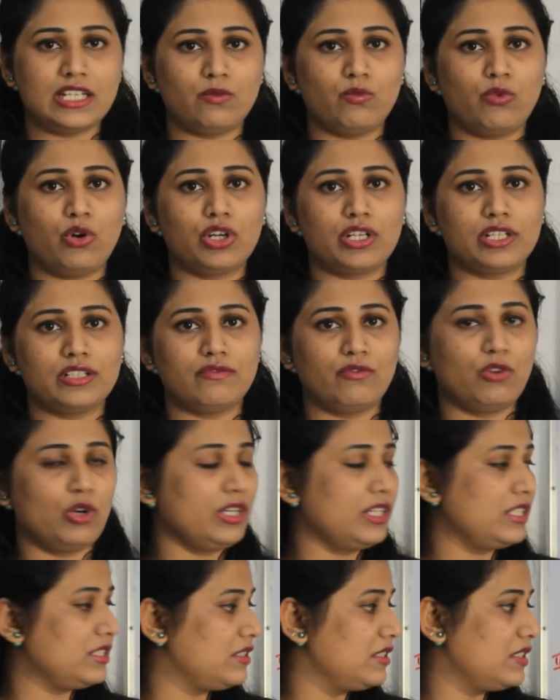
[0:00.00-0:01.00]
what
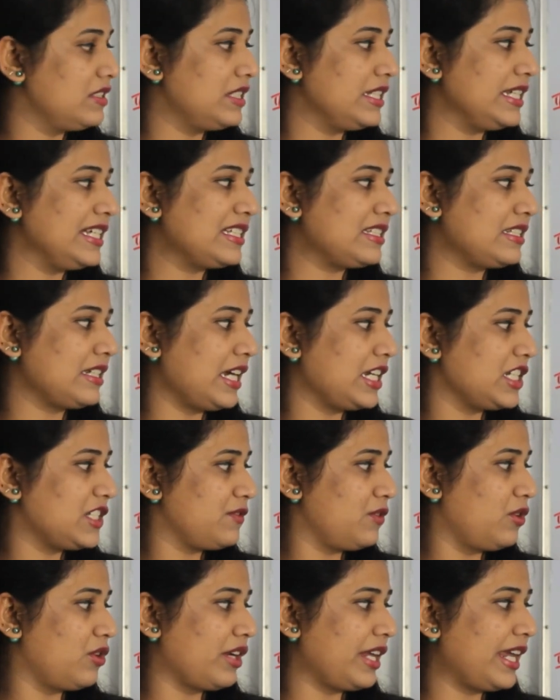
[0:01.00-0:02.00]
does this T stands
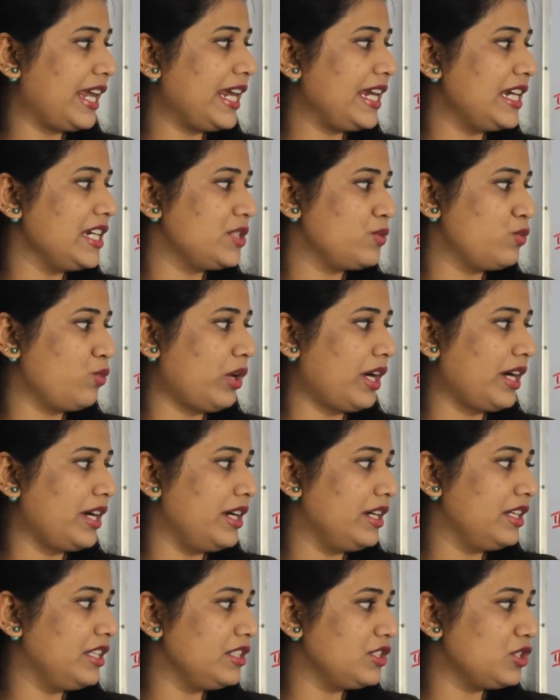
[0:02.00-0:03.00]
for, 8,
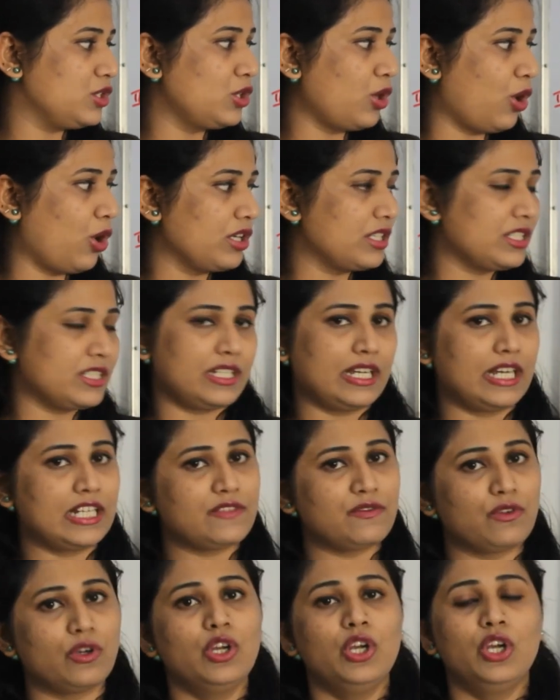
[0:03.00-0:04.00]
1, this dot
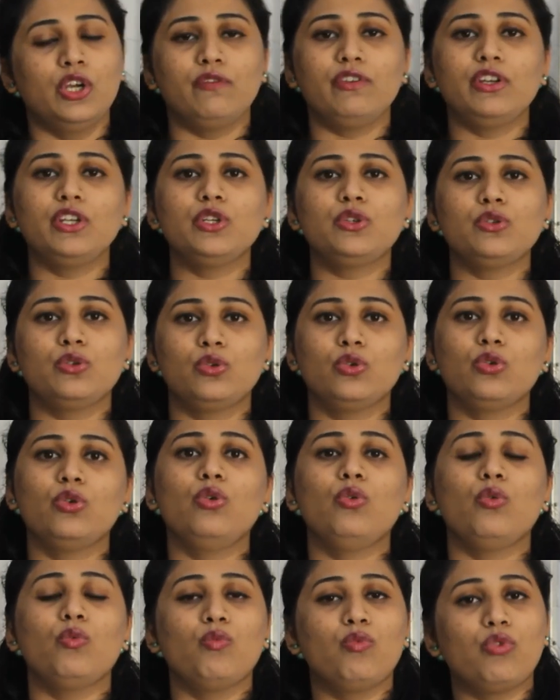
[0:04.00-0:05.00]
stands for. We need to
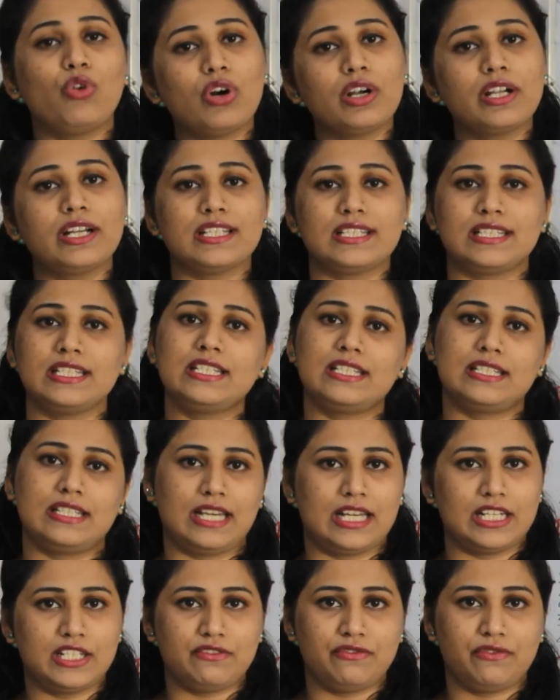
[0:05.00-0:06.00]
know what does it
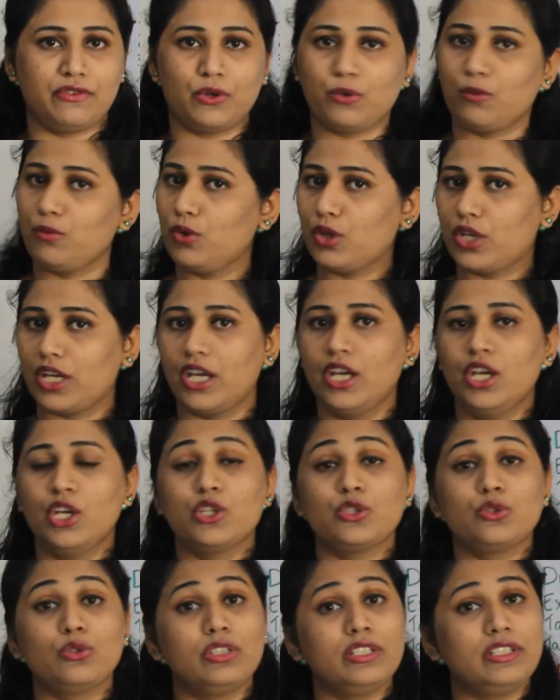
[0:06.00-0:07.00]
stands for. Okay,
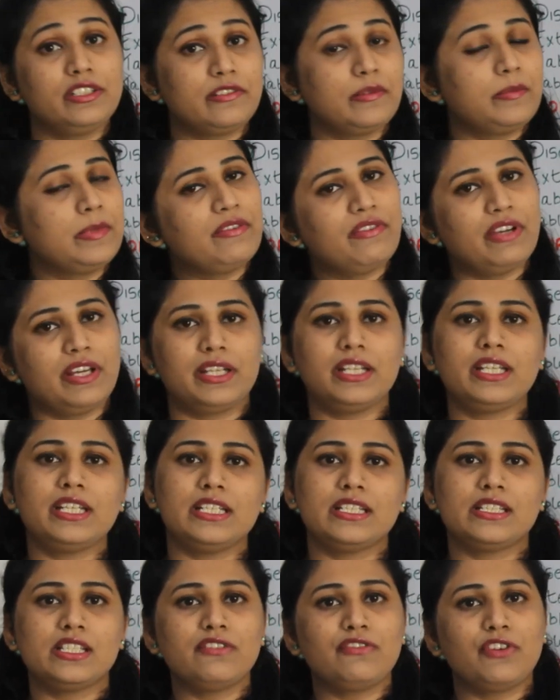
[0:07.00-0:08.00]
so that it will be very
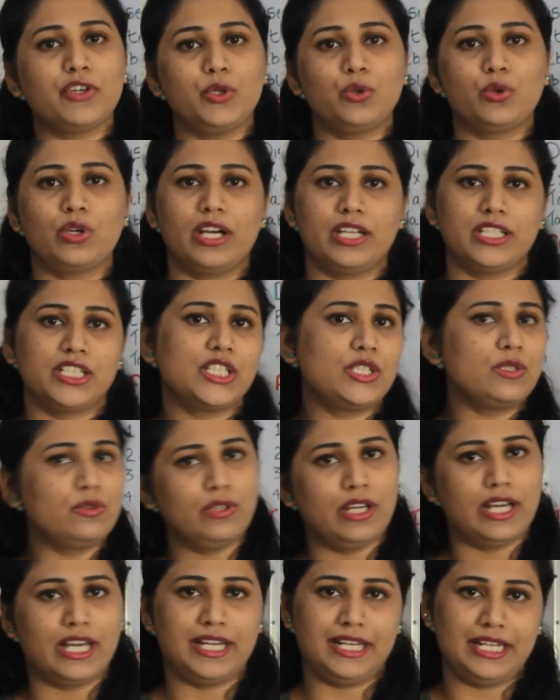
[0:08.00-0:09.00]
easy for you guys to
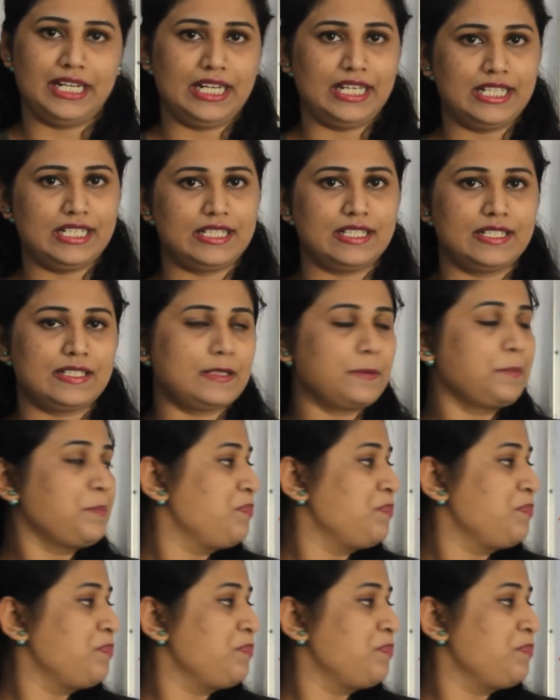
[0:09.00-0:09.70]
analyze it.